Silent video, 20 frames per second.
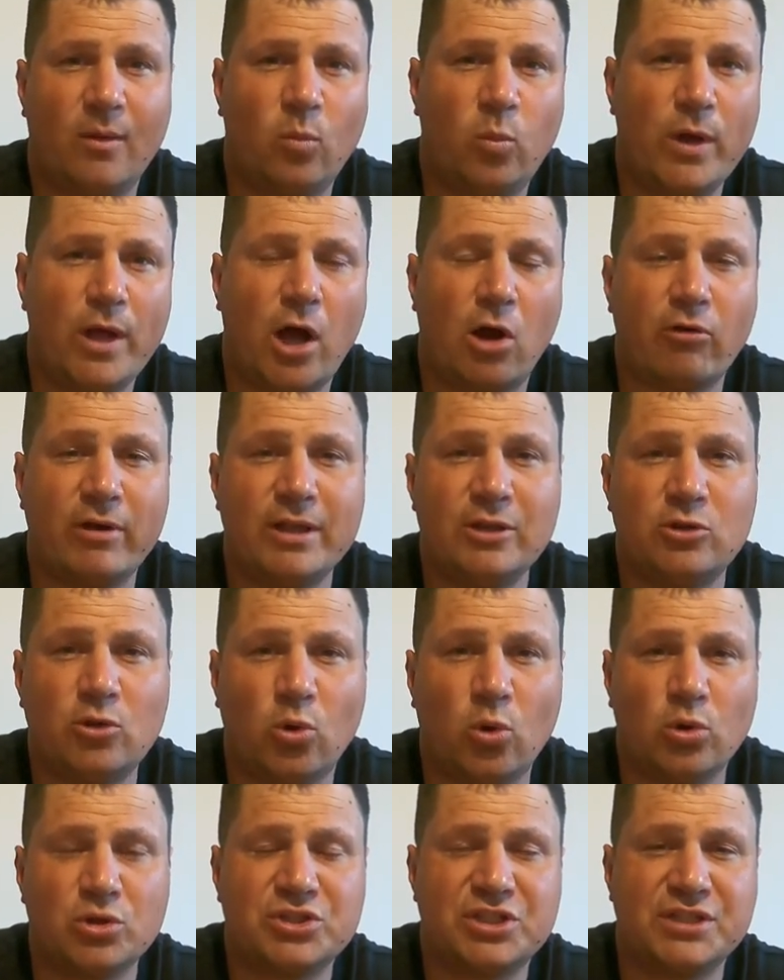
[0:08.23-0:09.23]
We are
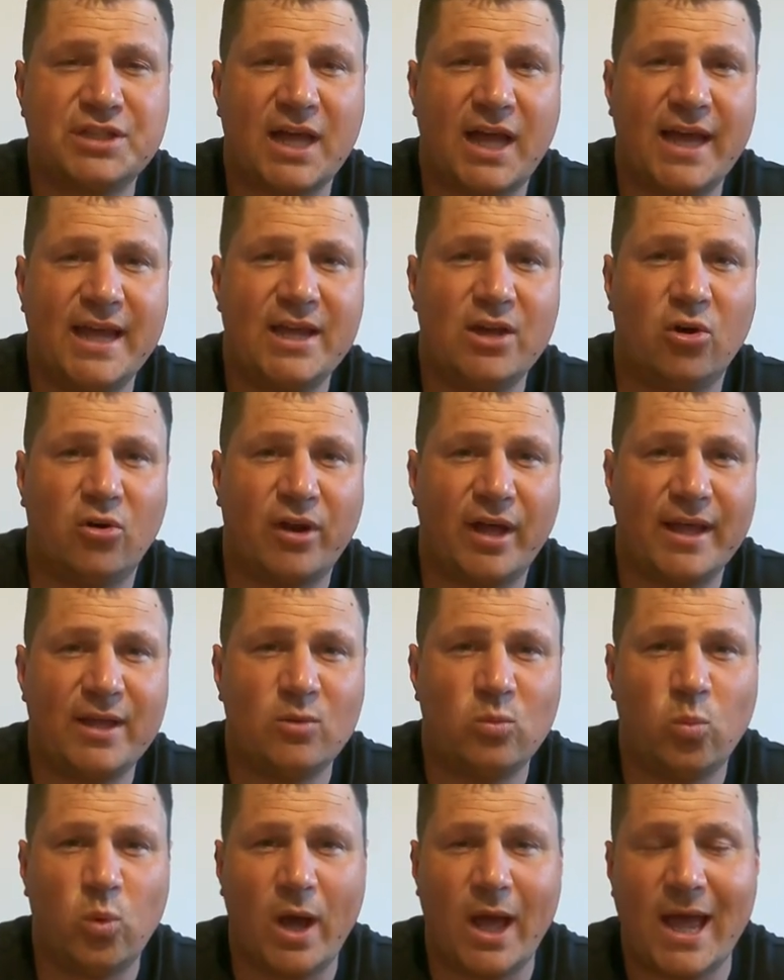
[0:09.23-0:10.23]
indoors today on a
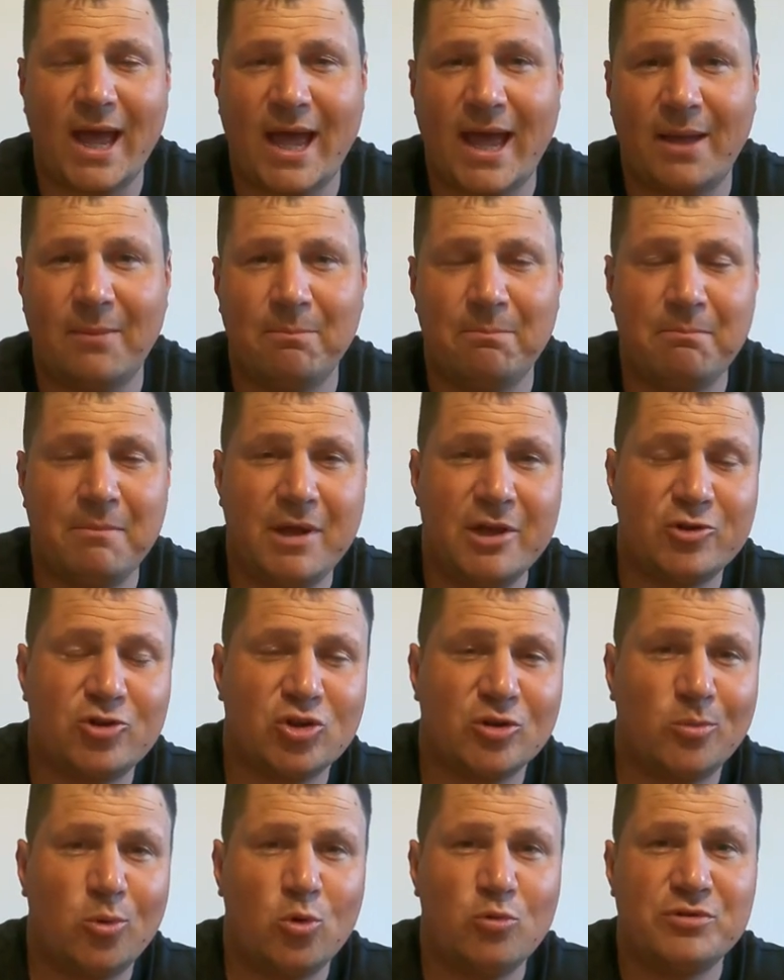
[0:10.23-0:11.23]
wet and
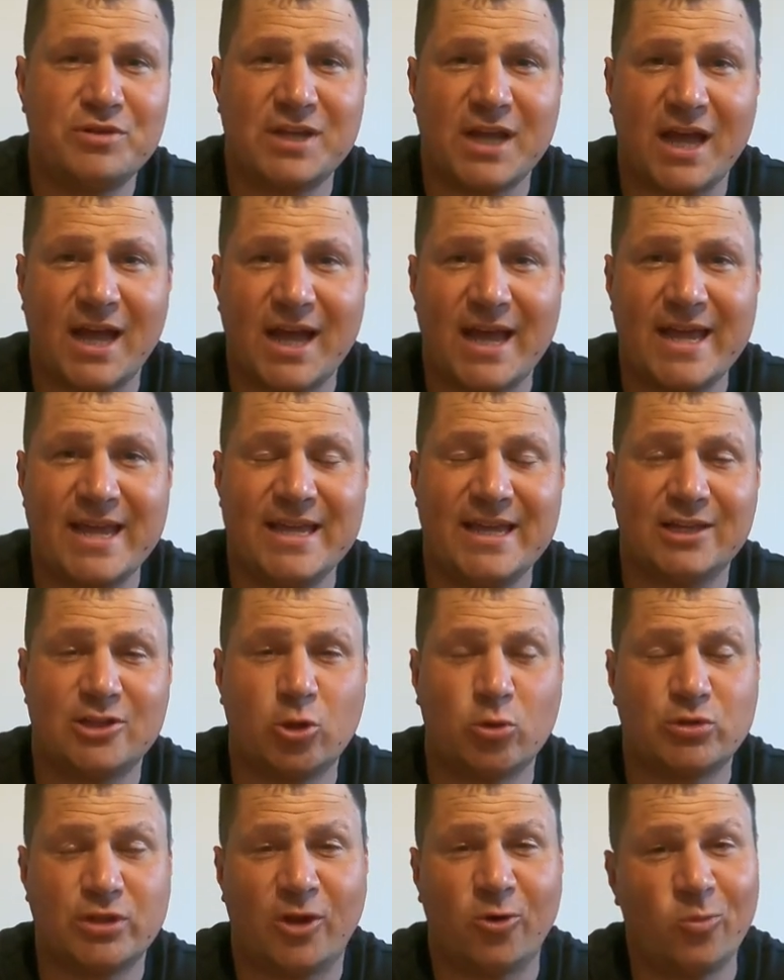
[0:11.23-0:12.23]
miserable day. It's
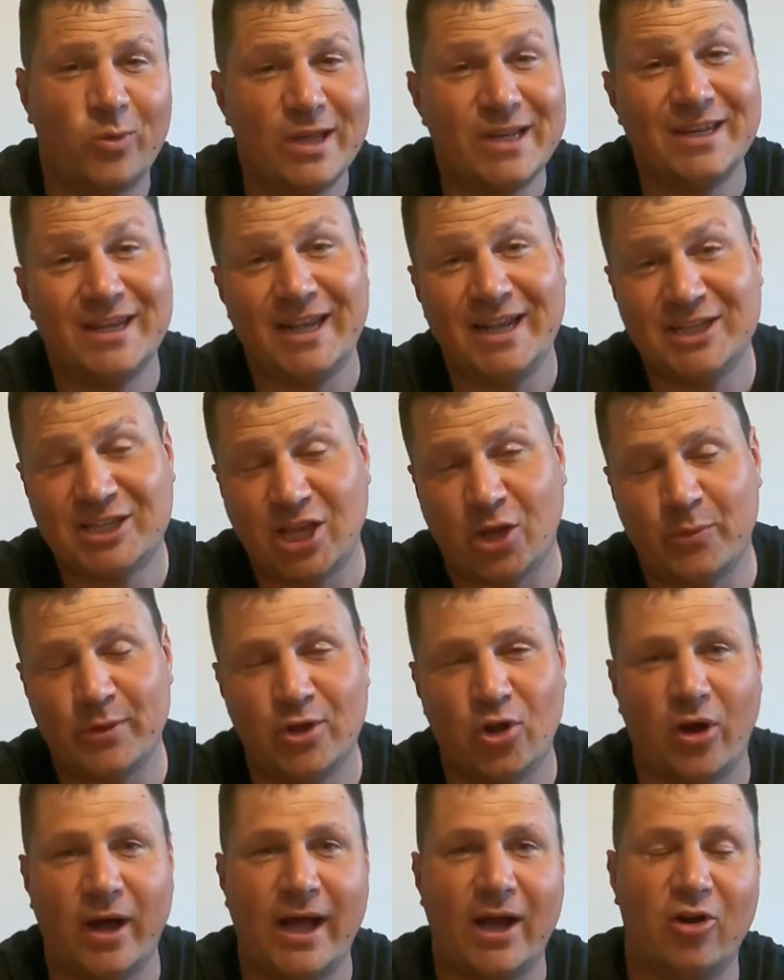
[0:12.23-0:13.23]
also windy, so we're
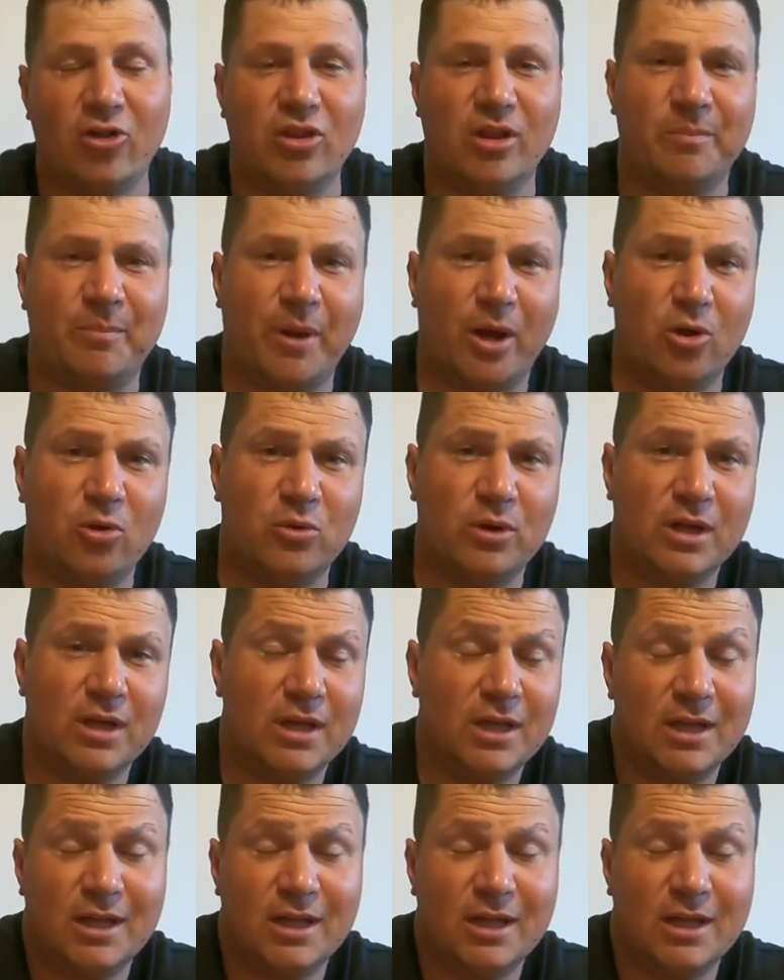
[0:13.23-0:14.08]
not out on the boat.